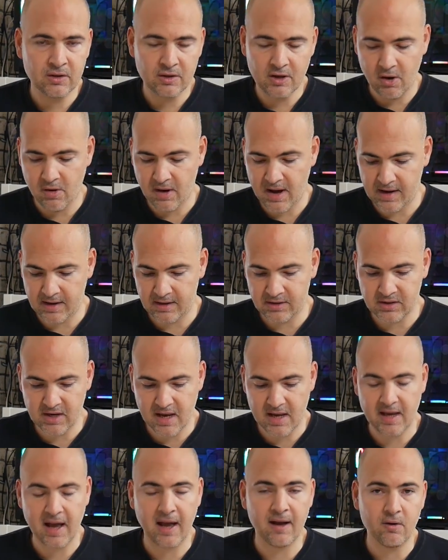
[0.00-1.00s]
go ahead and
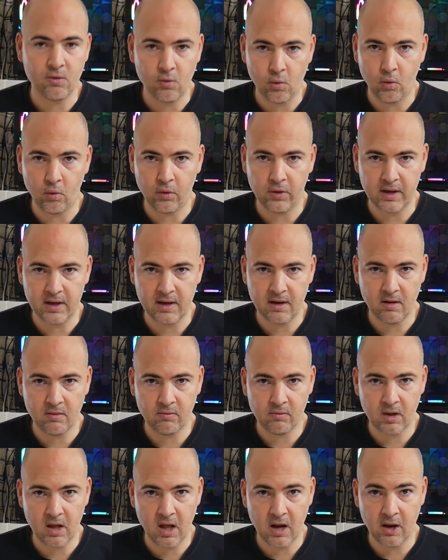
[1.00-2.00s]
take out all the
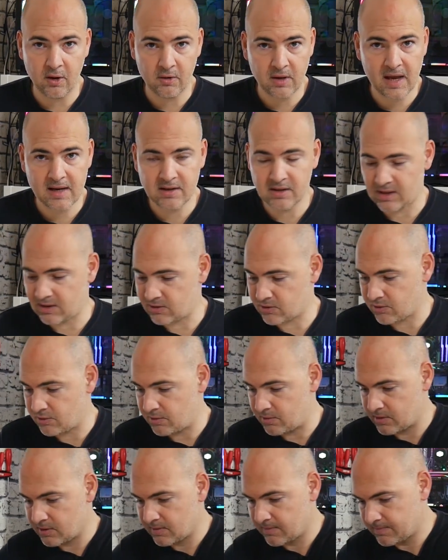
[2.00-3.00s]
locating
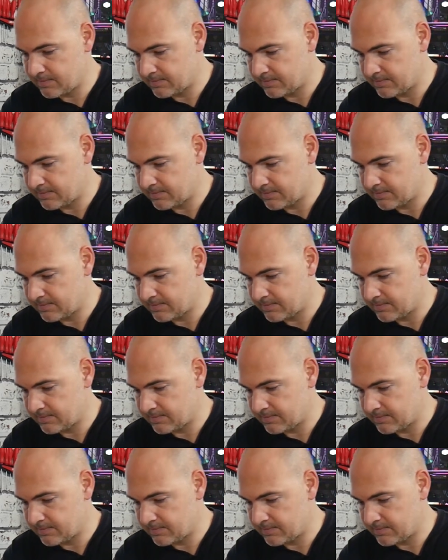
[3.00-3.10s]
screws.